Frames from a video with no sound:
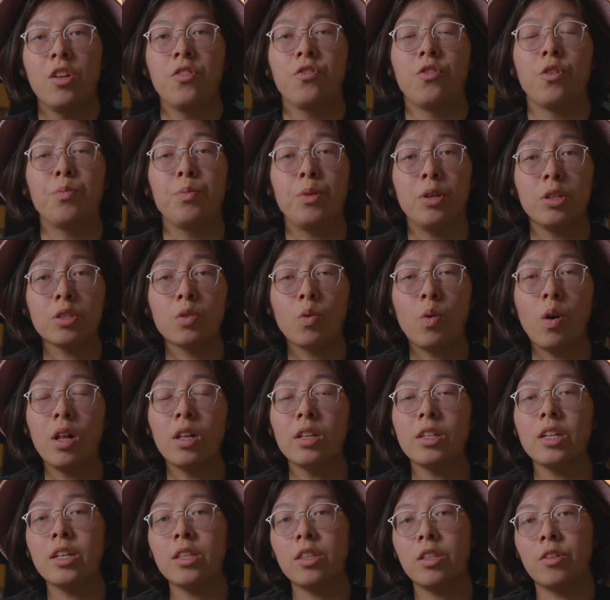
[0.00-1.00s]
For build
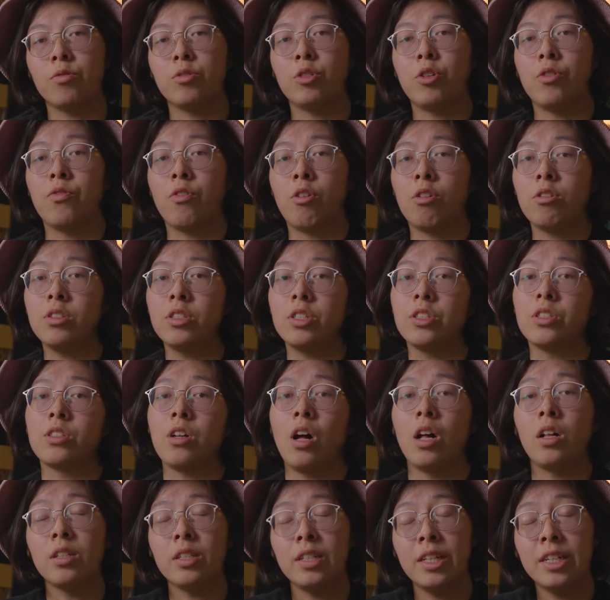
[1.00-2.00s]
quality, the Traverse is
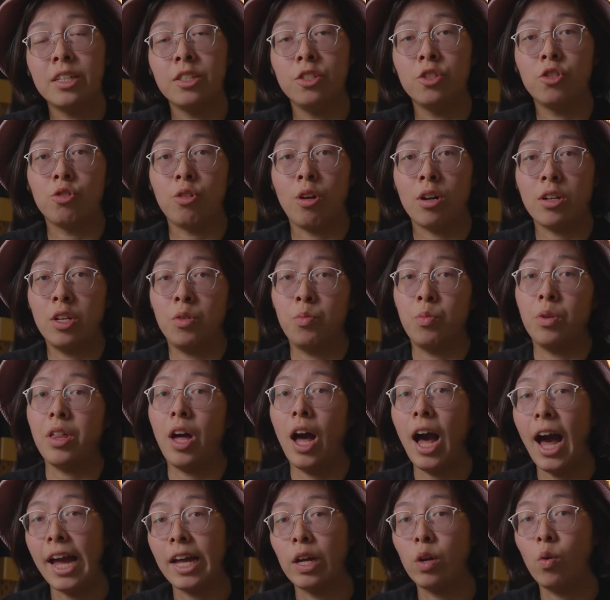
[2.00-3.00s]
solidly constructed with
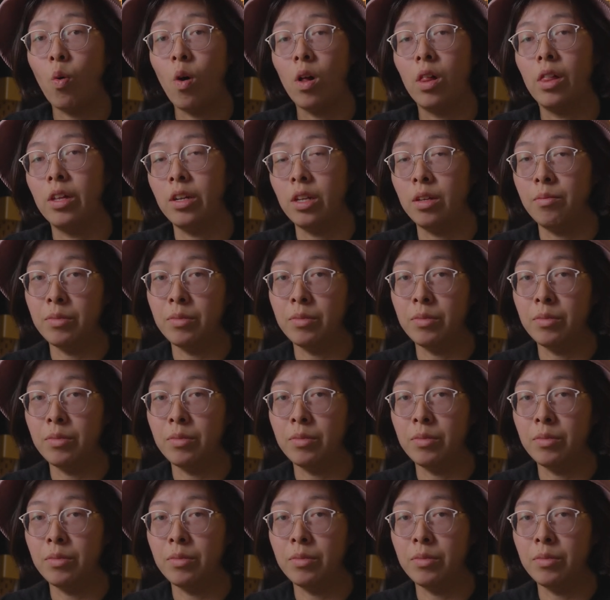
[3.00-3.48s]
high quality